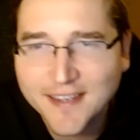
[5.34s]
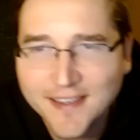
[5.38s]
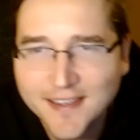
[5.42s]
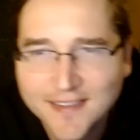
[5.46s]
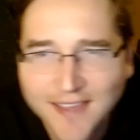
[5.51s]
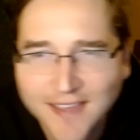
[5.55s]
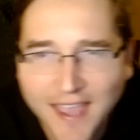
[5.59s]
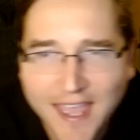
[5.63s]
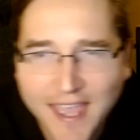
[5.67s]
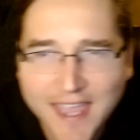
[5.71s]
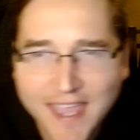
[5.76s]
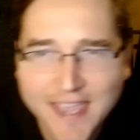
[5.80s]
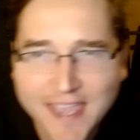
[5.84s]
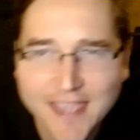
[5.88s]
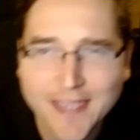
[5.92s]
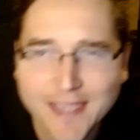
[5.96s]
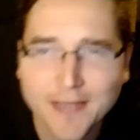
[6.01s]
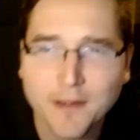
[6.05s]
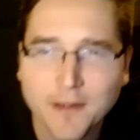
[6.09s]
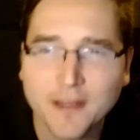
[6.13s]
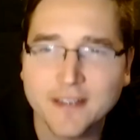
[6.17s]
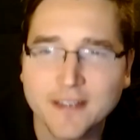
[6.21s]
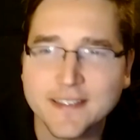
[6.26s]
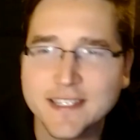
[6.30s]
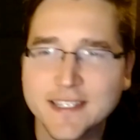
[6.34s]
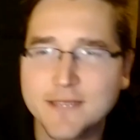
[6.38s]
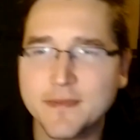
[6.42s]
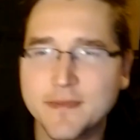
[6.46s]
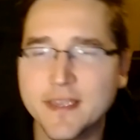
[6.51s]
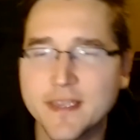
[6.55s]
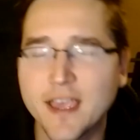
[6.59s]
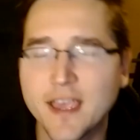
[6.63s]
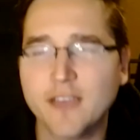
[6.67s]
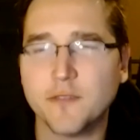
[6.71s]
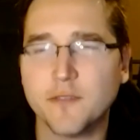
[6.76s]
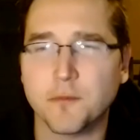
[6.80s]
it is a, a
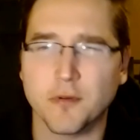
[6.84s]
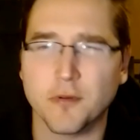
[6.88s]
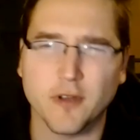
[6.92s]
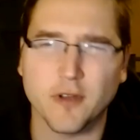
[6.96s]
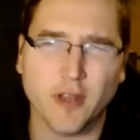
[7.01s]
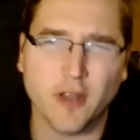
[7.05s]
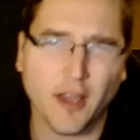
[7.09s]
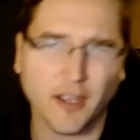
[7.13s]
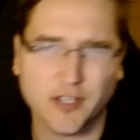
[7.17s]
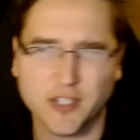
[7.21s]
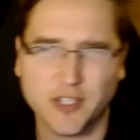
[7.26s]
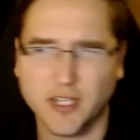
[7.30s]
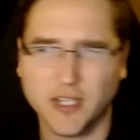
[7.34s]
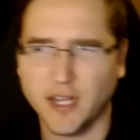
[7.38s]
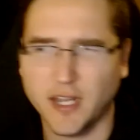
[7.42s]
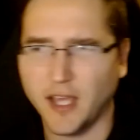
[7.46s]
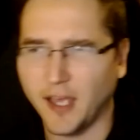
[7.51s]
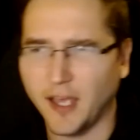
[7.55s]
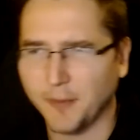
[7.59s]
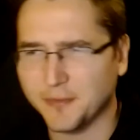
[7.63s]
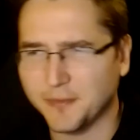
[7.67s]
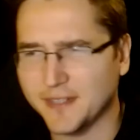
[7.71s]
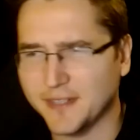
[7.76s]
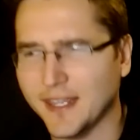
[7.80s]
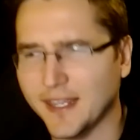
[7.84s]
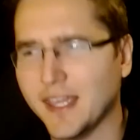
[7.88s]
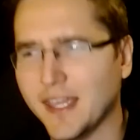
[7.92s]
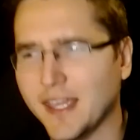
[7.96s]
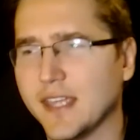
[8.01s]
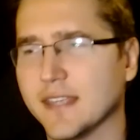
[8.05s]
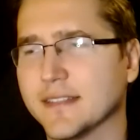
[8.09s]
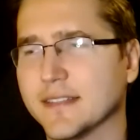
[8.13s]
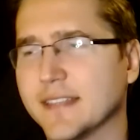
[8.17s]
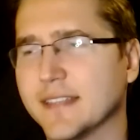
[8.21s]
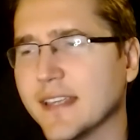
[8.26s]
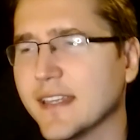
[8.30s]
DBS production
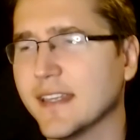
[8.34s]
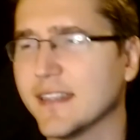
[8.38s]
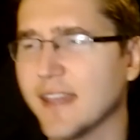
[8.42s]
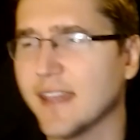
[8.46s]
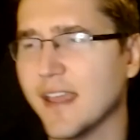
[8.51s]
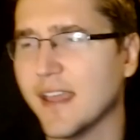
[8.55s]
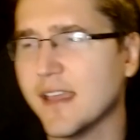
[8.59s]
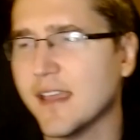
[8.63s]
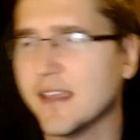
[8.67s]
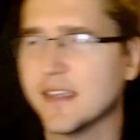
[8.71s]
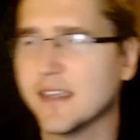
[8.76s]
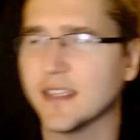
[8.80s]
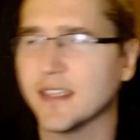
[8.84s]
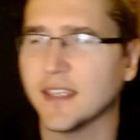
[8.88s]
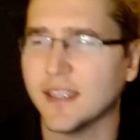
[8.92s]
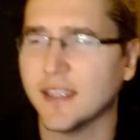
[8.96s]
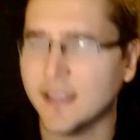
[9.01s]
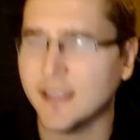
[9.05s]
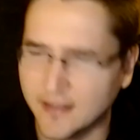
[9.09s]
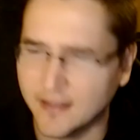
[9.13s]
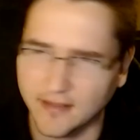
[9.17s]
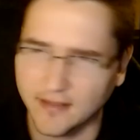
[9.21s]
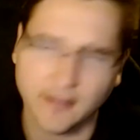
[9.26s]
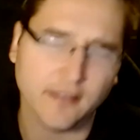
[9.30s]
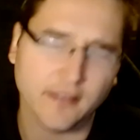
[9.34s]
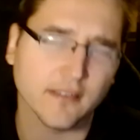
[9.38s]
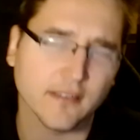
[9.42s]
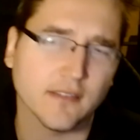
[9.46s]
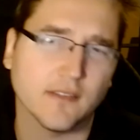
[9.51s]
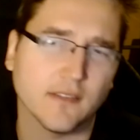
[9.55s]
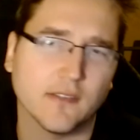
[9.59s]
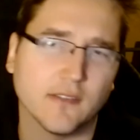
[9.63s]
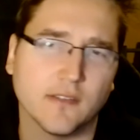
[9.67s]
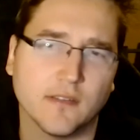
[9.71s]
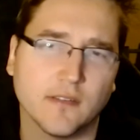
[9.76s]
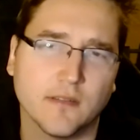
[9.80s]
update. Today
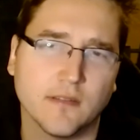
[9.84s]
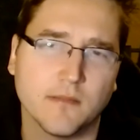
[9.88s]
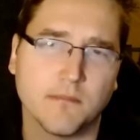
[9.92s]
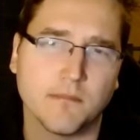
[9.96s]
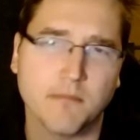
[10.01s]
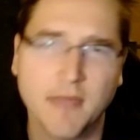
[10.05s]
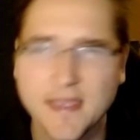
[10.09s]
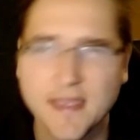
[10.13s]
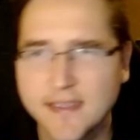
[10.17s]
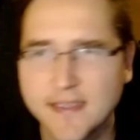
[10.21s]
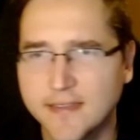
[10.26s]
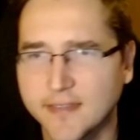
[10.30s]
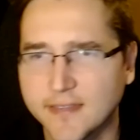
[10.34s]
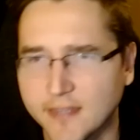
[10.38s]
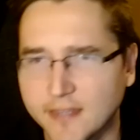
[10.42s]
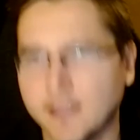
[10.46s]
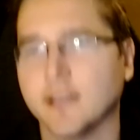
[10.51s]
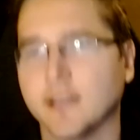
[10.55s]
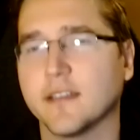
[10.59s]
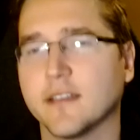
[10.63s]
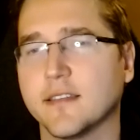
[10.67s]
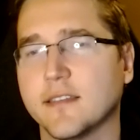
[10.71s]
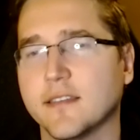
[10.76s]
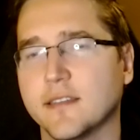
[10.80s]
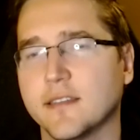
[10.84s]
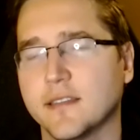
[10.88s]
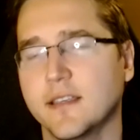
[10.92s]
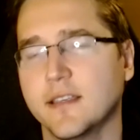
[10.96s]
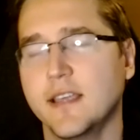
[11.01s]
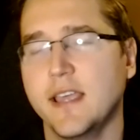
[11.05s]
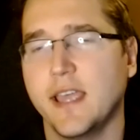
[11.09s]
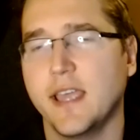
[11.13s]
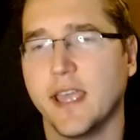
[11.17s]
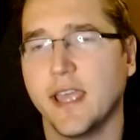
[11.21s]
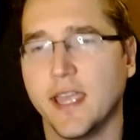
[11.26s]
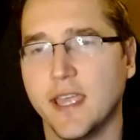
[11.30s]
is May 6th,
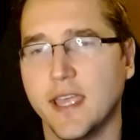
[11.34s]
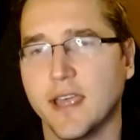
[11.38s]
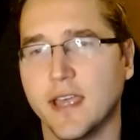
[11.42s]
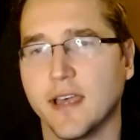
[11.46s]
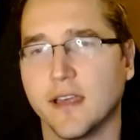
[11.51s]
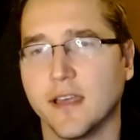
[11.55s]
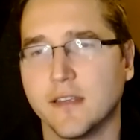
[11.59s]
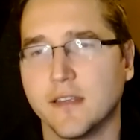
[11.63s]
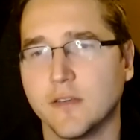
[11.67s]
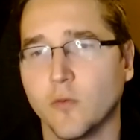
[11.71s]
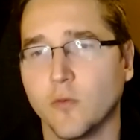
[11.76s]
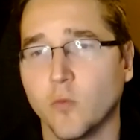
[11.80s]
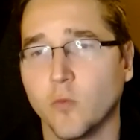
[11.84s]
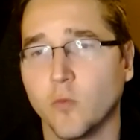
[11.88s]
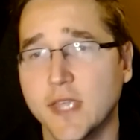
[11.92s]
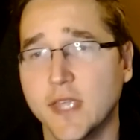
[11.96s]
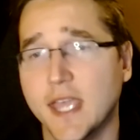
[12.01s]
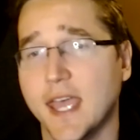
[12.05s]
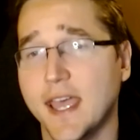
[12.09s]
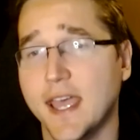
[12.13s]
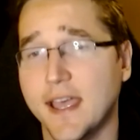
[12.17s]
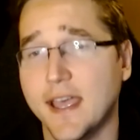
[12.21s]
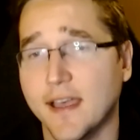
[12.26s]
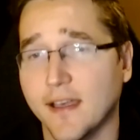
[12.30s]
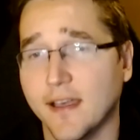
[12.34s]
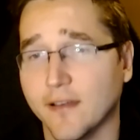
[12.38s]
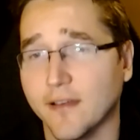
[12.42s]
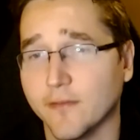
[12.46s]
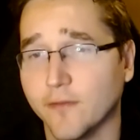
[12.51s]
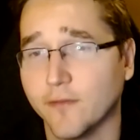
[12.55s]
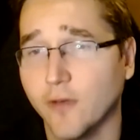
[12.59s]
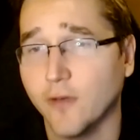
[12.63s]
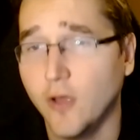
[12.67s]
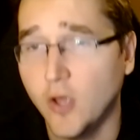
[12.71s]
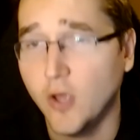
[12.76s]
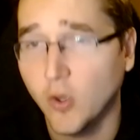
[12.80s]
and we
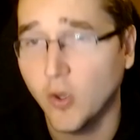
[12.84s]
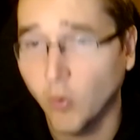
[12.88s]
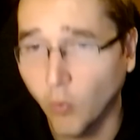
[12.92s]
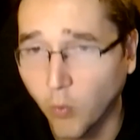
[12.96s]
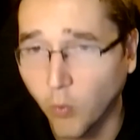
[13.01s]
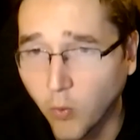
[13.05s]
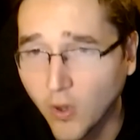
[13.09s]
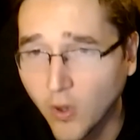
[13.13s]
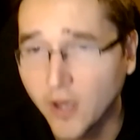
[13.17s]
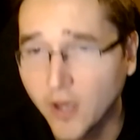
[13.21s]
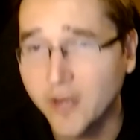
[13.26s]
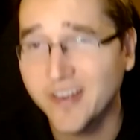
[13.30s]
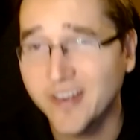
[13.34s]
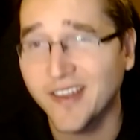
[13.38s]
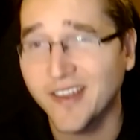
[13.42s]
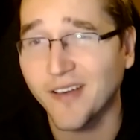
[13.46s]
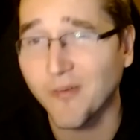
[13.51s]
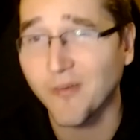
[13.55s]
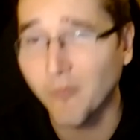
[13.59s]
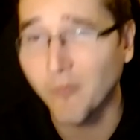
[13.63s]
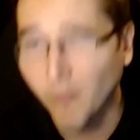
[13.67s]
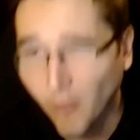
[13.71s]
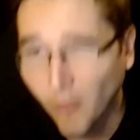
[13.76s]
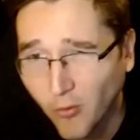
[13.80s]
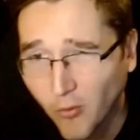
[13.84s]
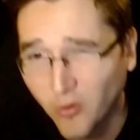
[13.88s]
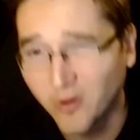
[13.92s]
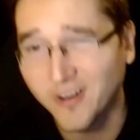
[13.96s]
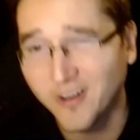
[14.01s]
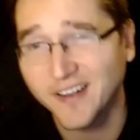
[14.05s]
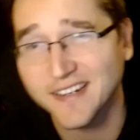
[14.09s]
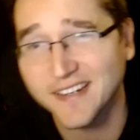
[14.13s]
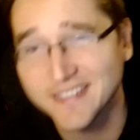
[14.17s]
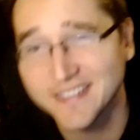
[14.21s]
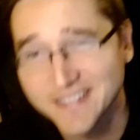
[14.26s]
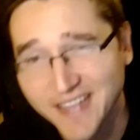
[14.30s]
have one
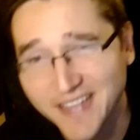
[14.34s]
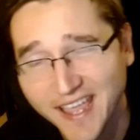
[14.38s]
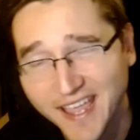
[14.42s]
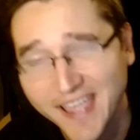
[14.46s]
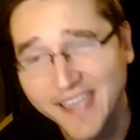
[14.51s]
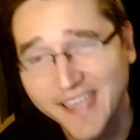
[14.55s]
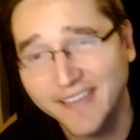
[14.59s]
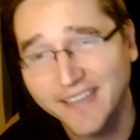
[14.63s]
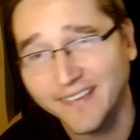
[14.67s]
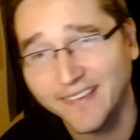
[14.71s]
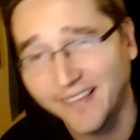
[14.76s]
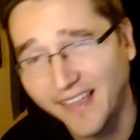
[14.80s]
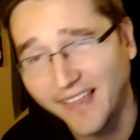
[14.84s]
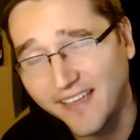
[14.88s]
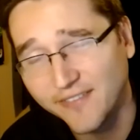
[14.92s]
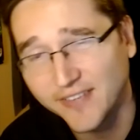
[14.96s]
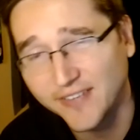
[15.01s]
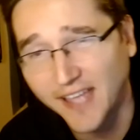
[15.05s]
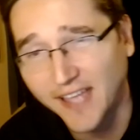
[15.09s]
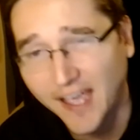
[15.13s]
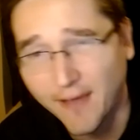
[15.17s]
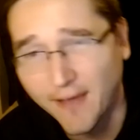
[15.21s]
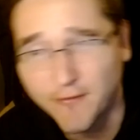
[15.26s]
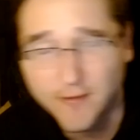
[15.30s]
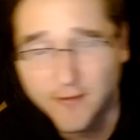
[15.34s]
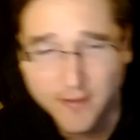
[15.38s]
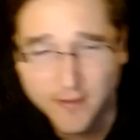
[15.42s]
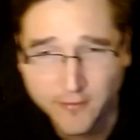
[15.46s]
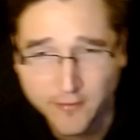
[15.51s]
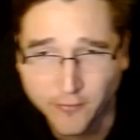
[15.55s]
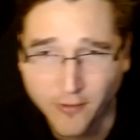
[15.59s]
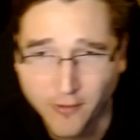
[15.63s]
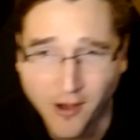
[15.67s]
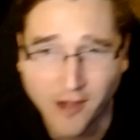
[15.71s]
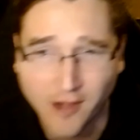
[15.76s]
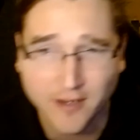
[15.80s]
more day left after this
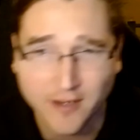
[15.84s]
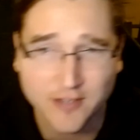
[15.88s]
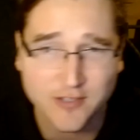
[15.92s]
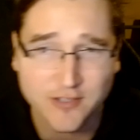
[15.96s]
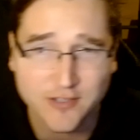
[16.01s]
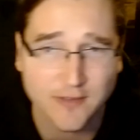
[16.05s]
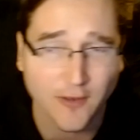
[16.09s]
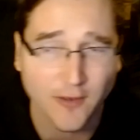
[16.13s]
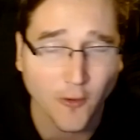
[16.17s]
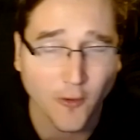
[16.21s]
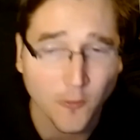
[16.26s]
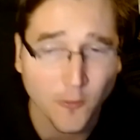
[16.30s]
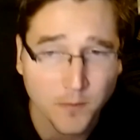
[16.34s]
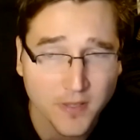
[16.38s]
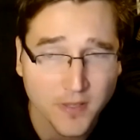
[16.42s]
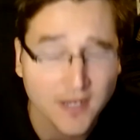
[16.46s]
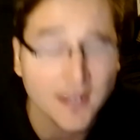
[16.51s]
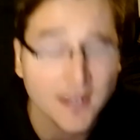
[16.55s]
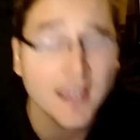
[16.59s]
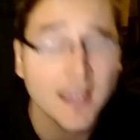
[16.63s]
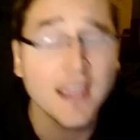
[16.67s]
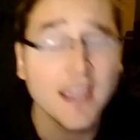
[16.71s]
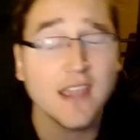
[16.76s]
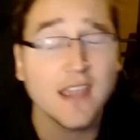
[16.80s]
for our auditions to open.